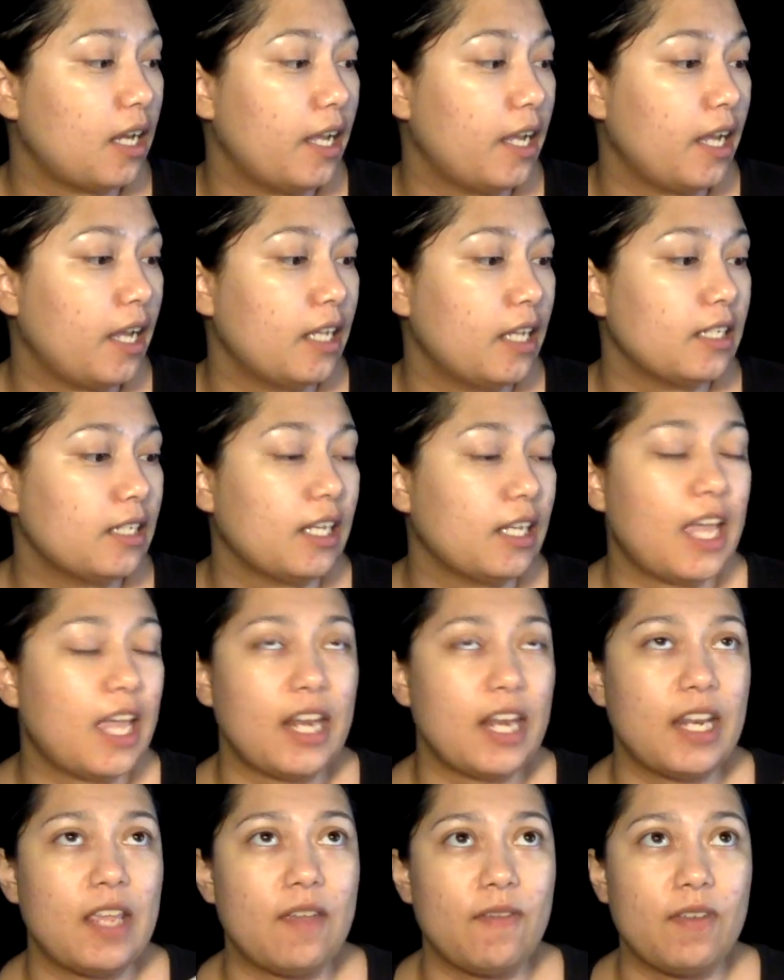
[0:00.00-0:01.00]
And
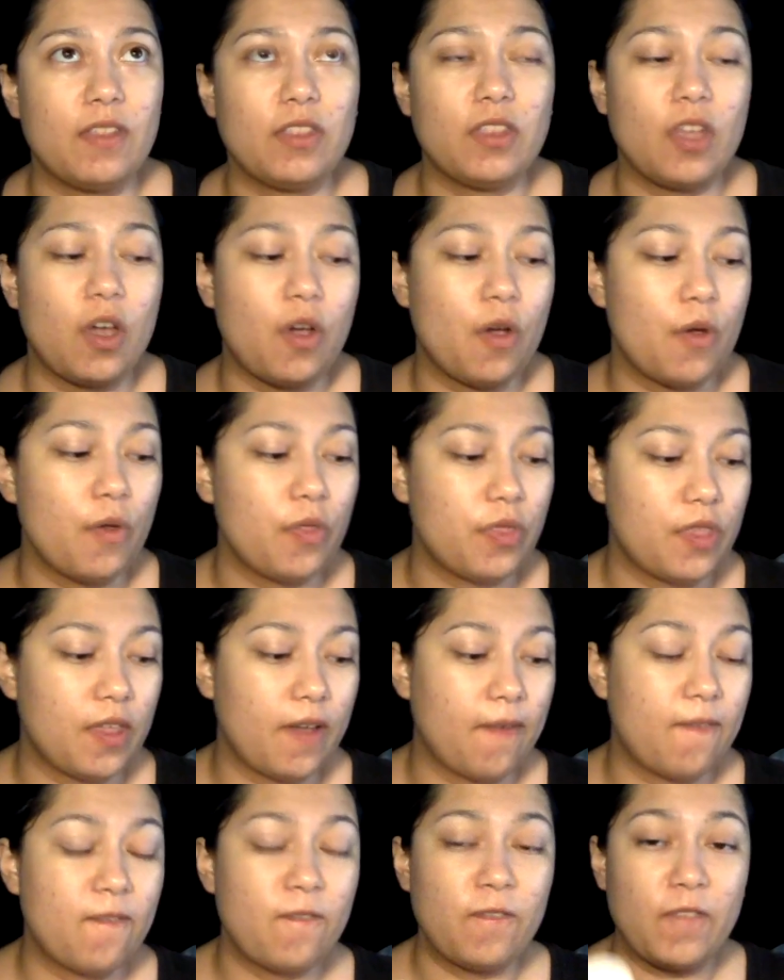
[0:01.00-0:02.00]
again, even though
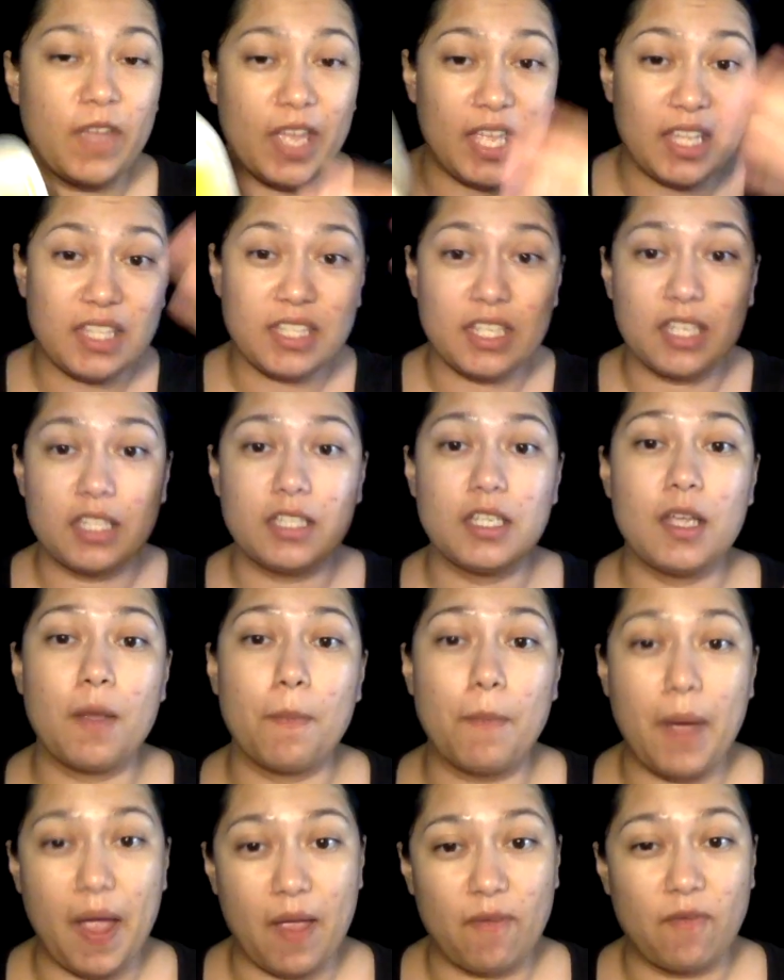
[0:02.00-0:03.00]
the fit to
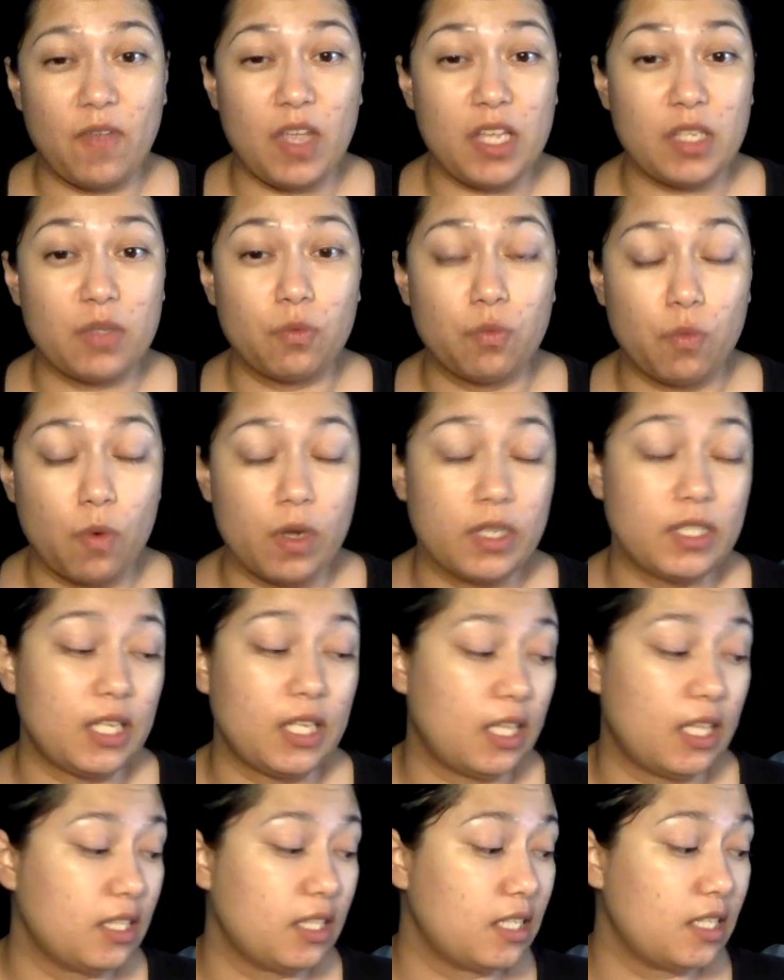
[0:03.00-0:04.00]
my face
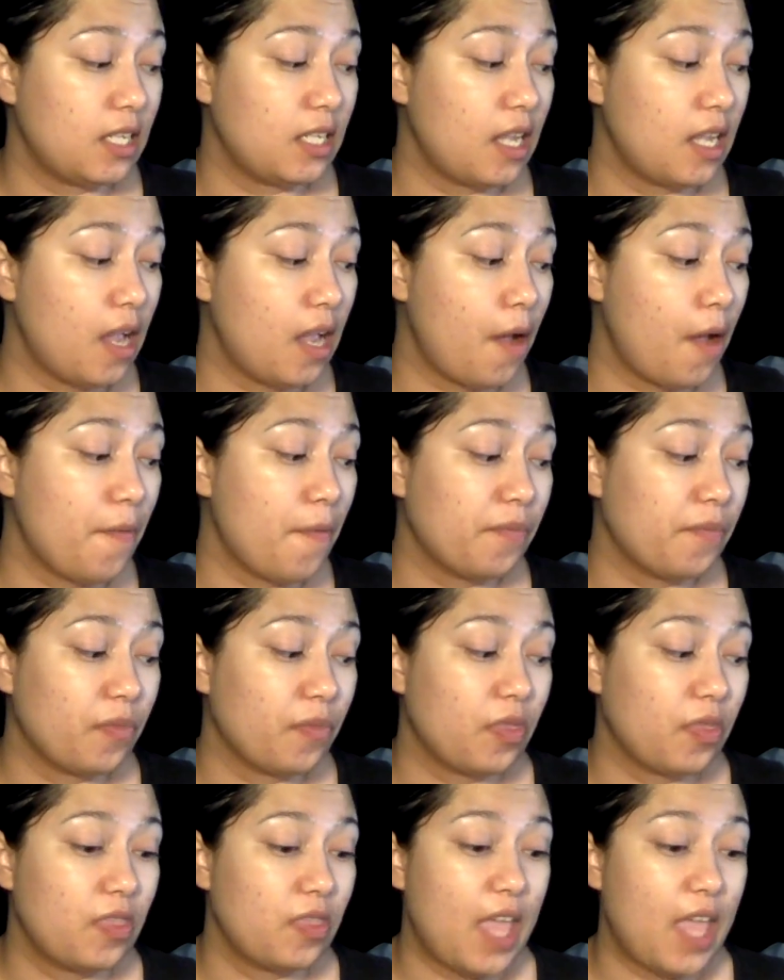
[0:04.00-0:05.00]
wasn't
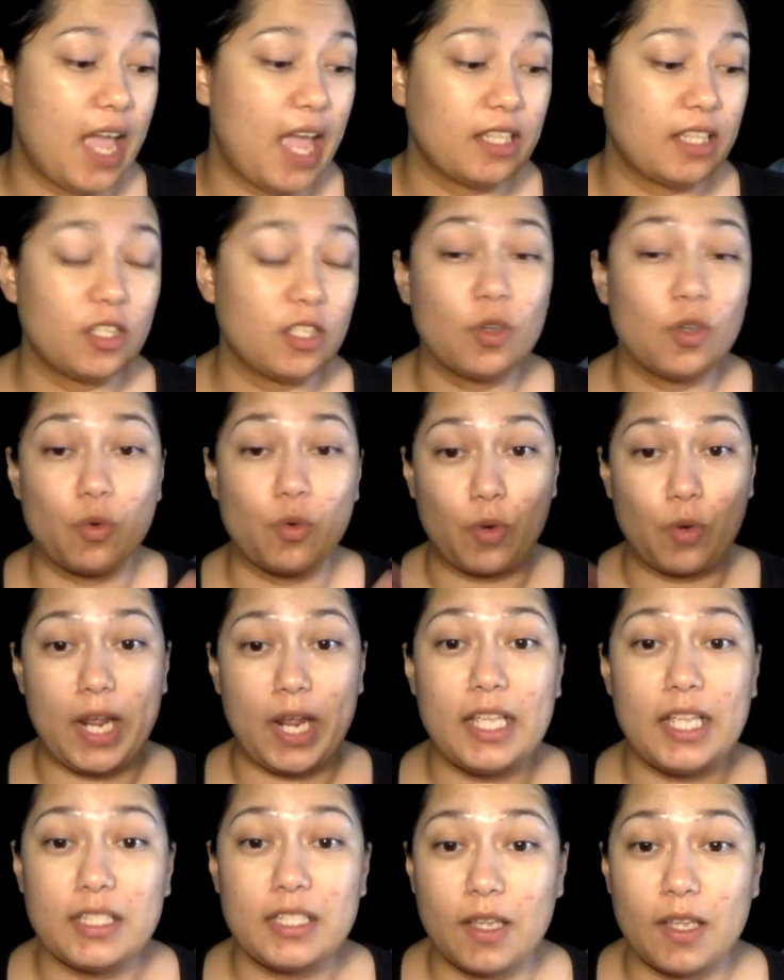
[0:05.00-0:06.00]
that
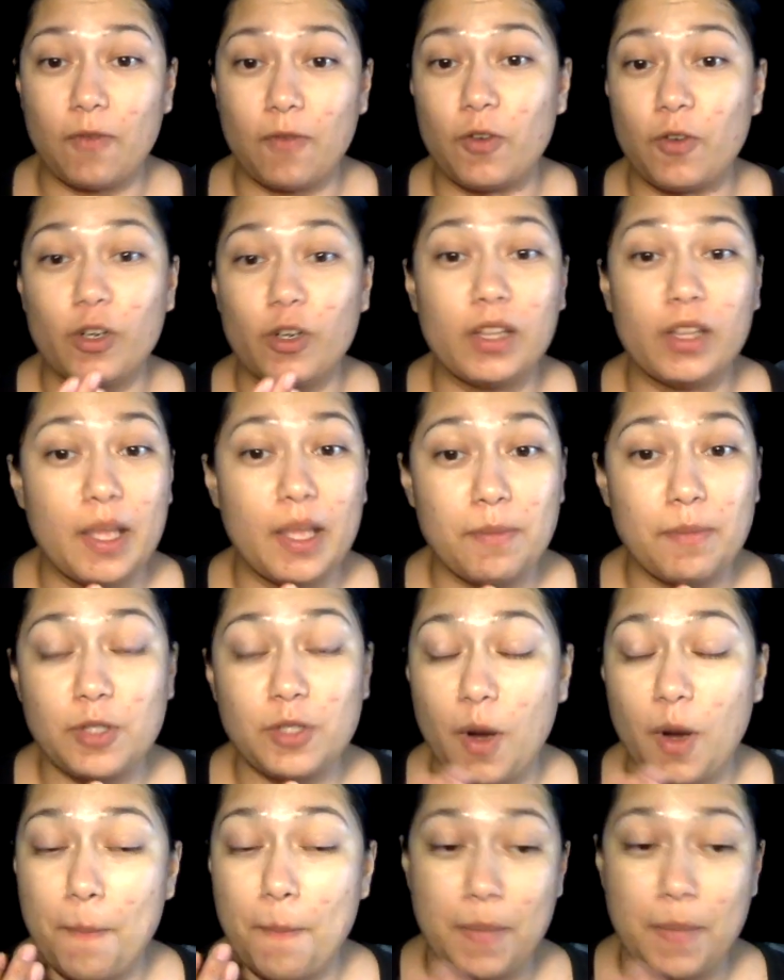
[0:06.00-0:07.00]
great, if your lips
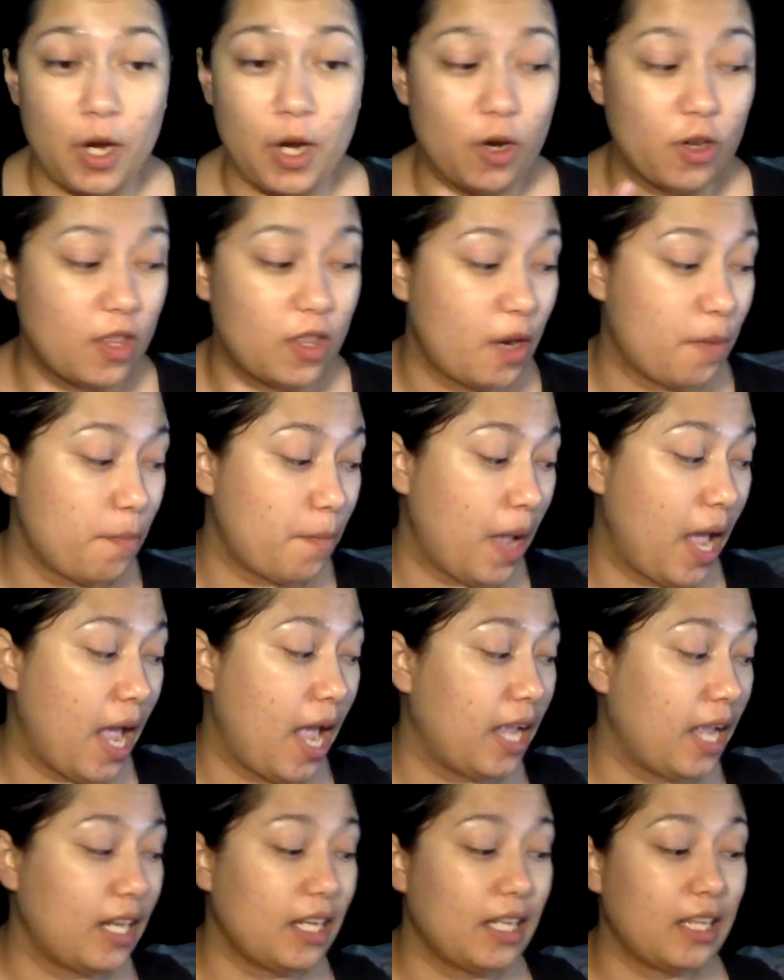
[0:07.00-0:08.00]
are bigger than
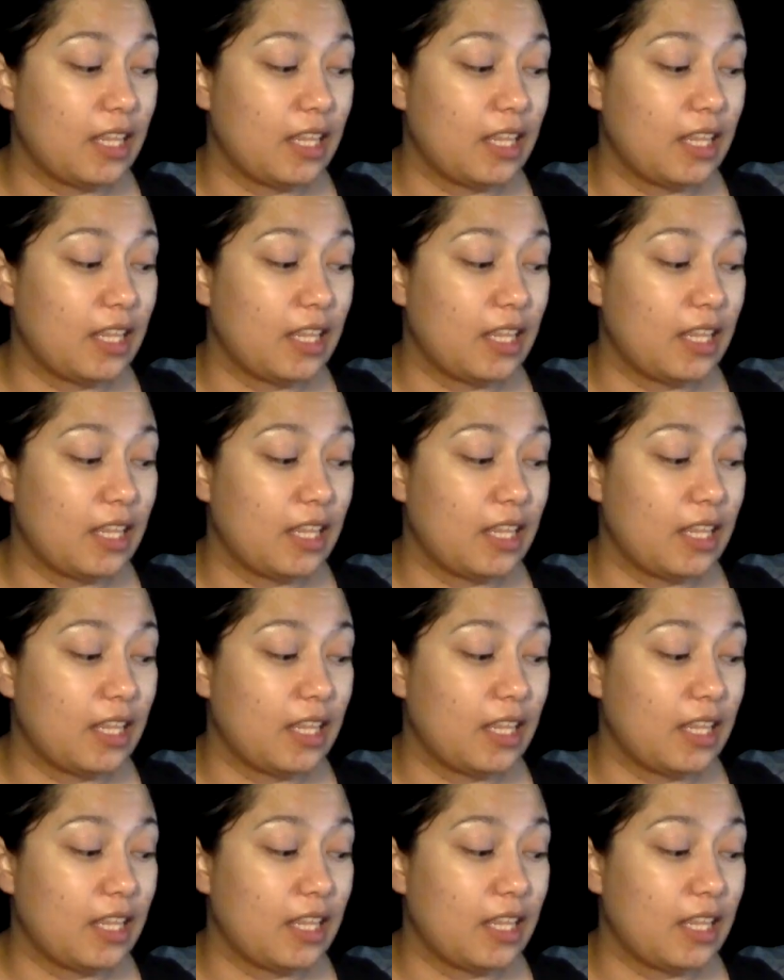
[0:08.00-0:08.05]
mine,